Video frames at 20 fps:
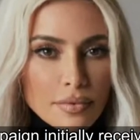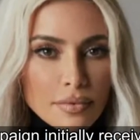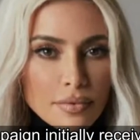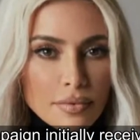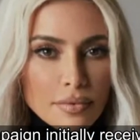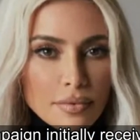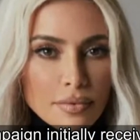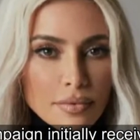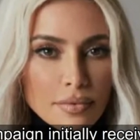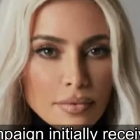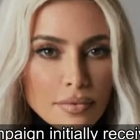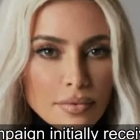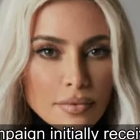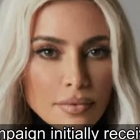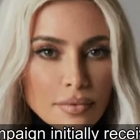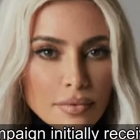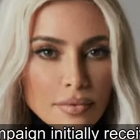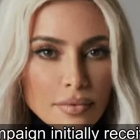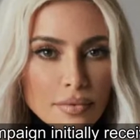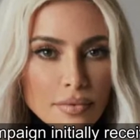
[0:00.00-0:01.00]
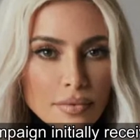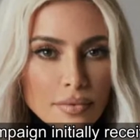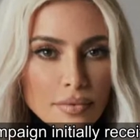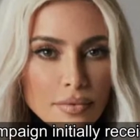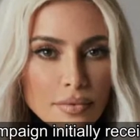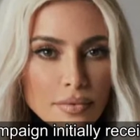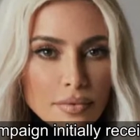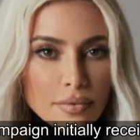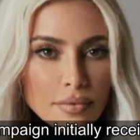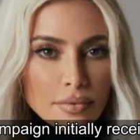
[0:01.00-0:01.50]

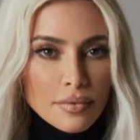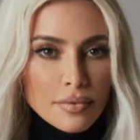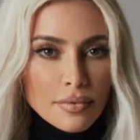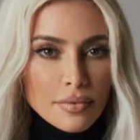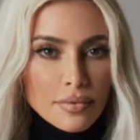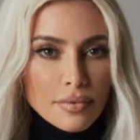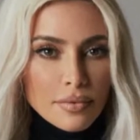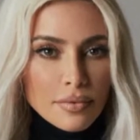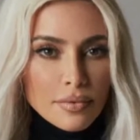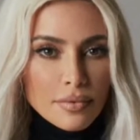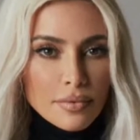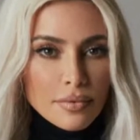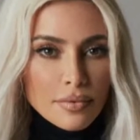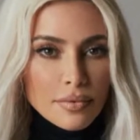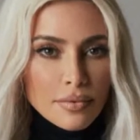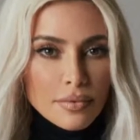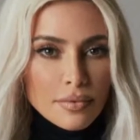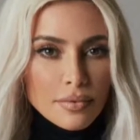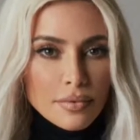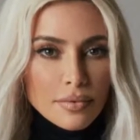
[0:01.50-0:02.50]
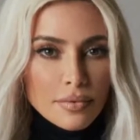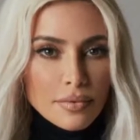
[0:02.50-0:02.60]
[no speech]